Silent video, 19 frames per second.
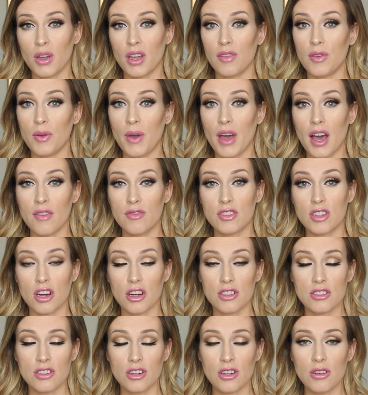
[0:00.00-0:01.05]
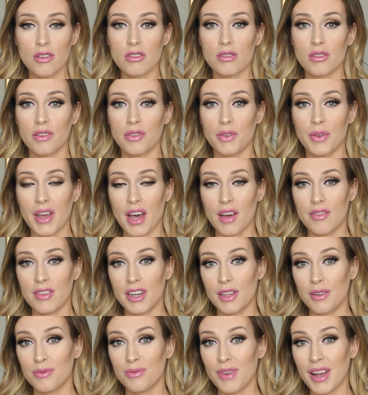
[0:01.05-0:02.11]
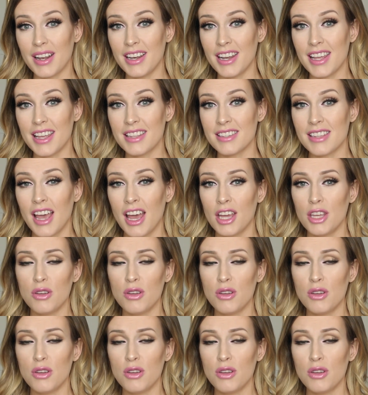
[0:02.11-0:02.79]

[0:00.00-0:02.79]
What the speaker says: If you have dark circles or if you have any redness,